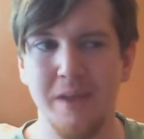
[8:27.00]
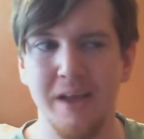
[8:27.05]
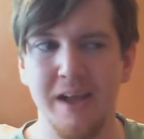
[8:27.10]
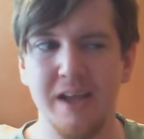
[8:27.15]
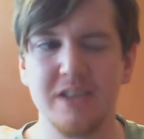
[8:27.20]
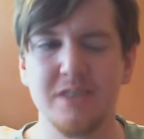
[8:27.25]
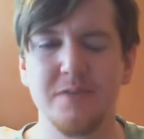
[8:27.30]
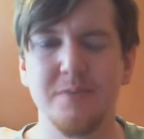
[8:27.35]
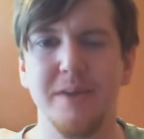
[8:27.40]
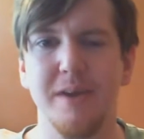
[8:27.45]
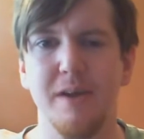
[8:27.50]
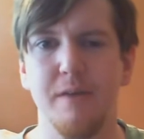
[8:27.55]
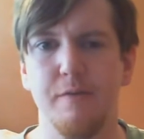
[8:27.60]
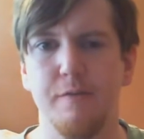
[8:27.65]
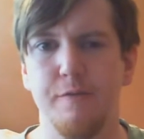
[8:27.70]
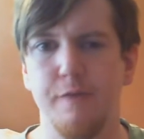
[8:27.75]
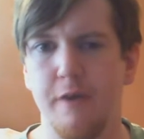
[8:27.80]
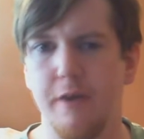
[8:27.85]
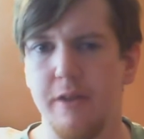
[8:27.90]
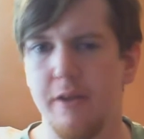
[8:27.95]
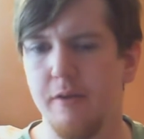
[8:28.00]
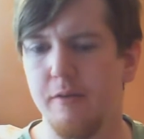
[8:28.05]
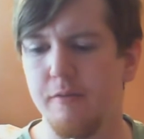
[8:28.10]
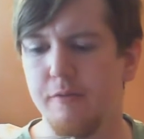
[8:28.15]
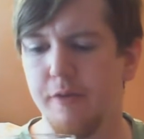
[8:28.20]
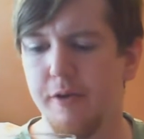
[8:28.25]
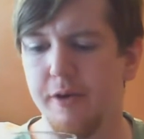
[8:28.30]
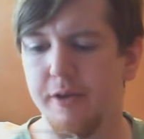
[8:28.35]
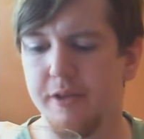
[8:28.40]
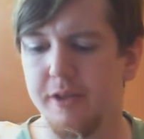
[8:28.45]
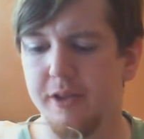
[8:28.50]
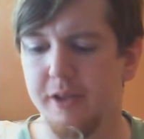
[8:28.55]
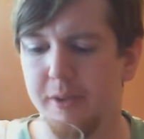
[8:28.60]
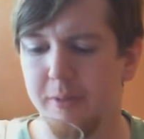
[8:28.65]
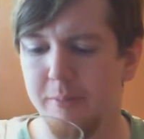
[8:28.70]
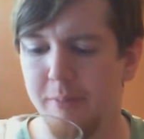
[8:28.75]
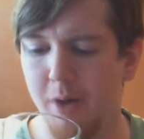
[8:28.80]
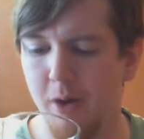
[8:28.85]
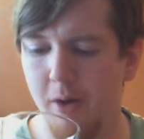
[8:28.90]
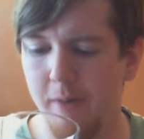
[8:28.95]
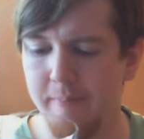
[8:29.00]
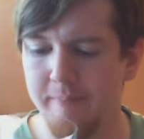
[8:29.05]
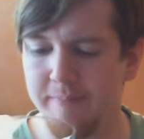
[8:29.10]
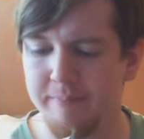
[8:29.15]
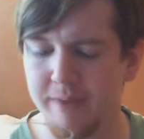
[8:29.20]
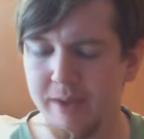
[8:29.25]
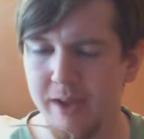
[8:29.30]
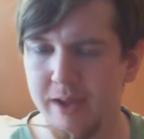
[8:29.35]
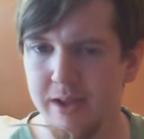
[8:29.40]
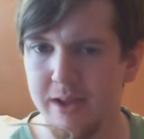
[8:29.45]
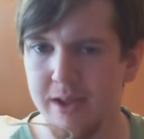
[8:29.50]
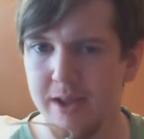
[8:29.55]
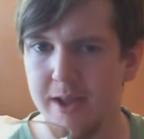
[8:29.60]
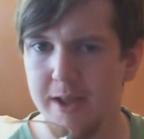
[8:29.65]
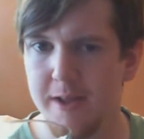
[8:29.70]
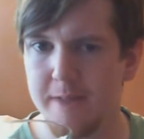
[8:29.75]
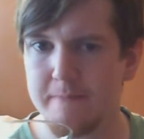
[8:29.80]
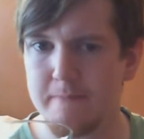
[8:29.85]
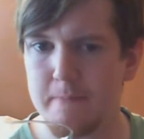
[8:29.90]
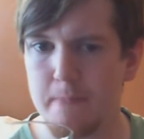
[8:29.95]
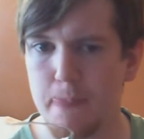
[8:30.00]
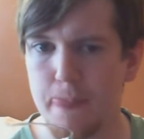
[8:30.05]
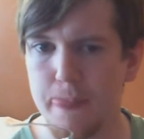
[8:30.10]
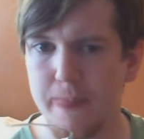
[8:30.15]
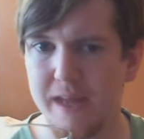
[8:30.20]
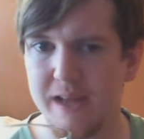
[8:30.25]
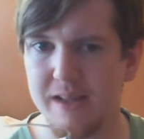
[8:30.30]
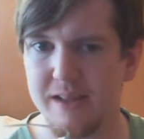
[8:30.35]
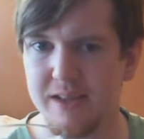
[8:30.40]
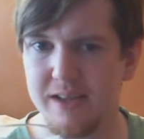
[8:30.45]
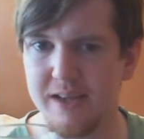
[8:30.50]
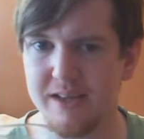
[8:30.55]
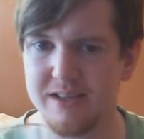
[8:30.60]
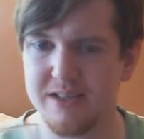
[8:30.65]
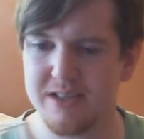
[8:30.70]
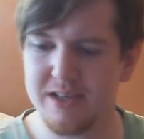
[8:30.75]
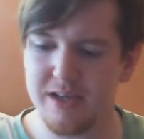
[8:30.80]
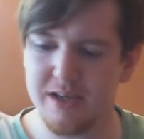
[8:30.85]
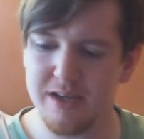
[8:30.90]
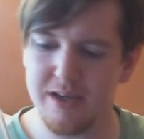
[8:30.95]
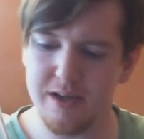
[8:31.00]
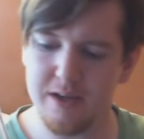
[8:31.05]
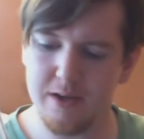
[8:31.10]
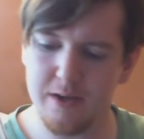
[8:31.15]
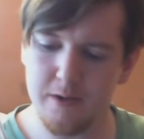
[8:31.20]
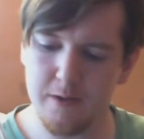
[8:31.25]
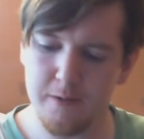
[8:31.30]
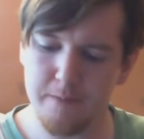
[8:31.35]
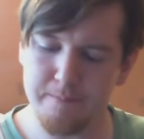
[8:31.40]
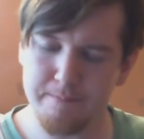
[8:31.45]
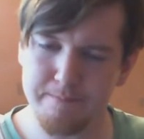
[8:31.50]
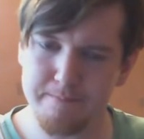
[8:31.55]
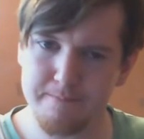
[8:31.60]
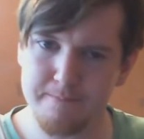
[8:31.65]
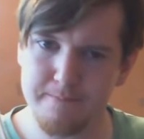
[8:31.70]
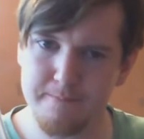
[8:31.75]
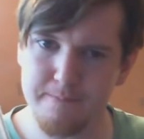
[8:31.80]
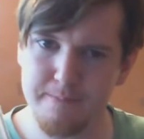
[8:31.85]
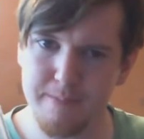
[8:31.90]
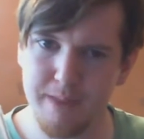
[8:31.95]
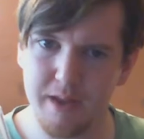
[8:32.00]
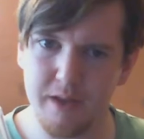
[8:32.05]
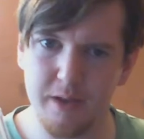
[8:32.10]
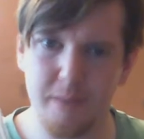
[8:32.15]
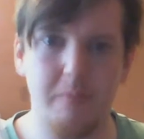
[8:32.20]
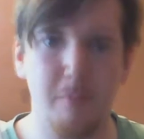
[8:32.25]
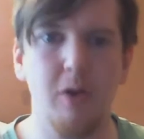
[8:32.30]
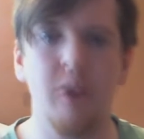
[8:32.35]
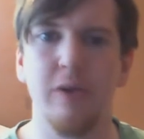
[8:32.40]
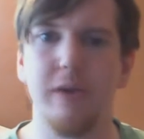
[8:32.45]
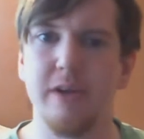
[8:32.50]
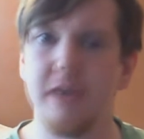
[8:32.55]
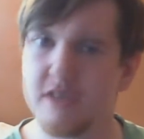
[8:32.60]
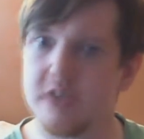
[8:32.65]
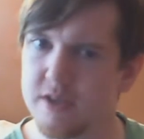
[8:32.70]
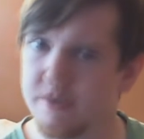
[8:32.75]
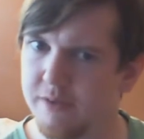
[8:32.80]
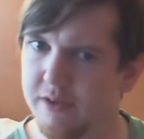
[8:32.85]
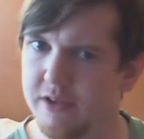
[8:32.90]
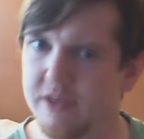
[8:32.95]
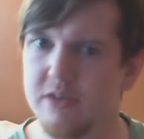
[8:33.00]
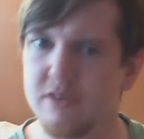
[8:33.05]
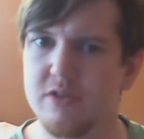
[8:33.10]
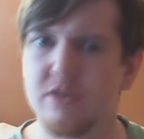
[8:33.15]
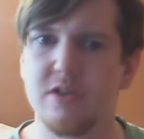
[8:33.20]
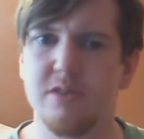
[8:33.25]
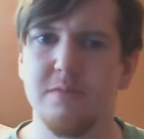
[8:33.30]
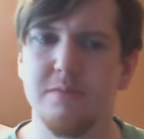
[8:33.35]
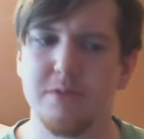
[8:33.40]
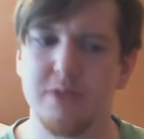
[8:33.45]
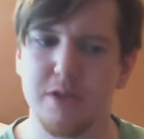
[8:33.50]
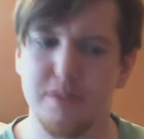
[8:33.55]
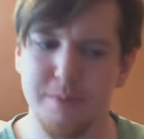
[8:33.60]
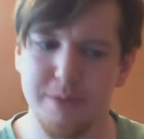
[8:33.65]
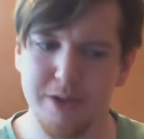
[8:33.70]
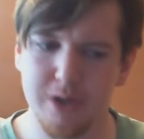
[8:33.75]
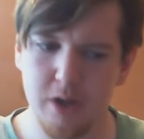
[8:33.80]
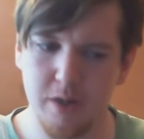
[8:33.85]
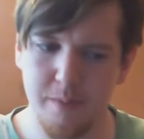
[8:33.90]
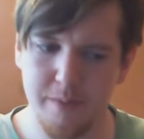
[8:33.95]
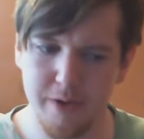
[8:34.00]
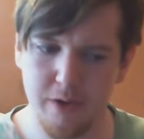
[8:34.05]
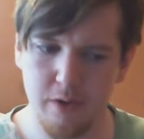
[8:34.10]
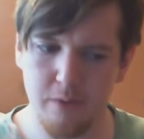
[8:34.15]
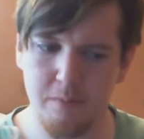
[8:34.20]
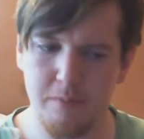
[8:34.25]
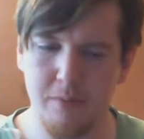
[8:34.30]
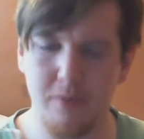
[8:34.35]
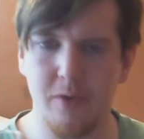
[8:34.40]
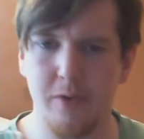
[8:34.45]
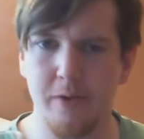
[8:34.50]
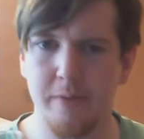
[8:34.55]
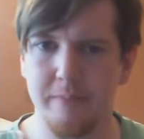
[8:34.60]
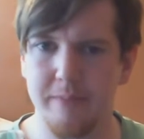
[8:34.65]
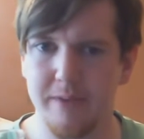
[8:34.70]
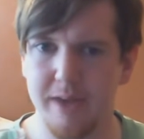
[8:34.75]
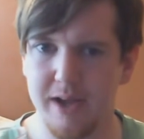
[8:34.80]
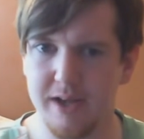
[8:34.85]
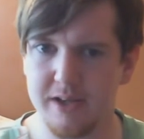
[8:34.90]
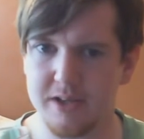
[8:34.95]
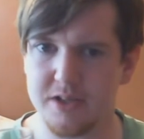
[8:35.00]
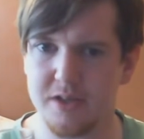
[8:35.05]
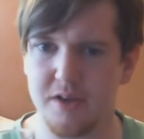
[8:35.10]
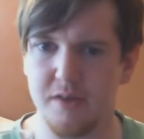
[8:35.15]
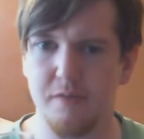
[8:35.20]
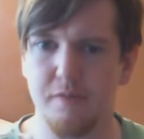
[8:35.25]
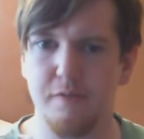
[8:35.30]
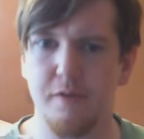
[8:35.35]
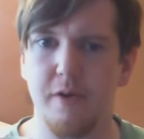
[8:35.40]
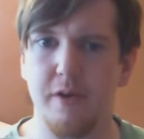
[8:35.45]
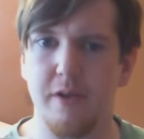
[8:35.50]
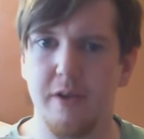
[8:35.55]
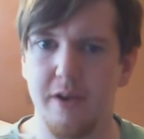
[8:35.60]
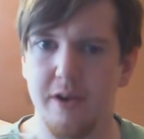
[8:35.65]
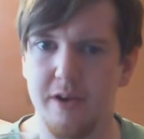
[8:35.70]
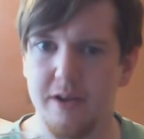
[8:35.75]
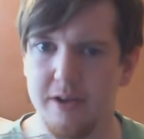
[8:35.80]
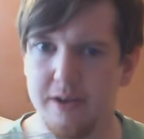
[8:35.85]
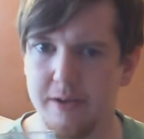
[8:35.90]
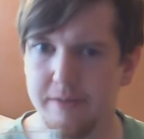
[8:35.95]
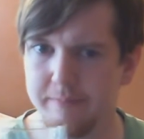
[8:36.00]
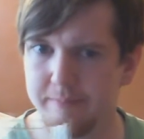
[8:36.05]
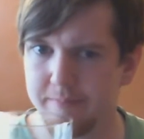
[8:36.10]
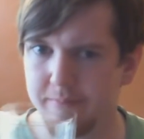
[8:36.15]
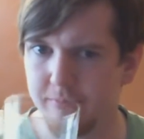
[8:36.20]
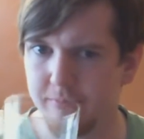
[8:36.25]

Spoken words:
As I'm getting further and further to the bottom, it tends to, the maltiness of it seems to be coming out more as I get further into it.